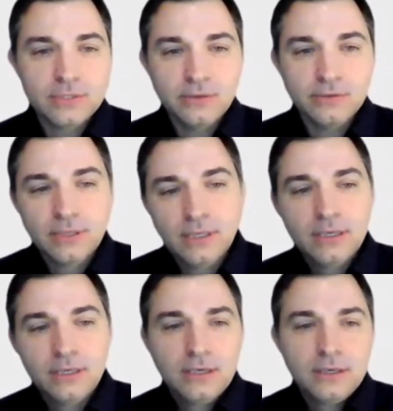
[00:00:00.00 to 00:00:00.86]
So
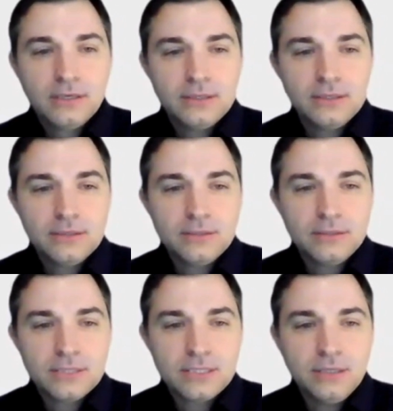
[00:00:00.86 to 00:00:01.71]

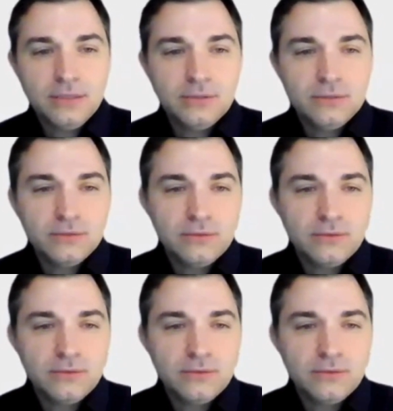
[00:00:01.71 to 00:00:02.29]
seeing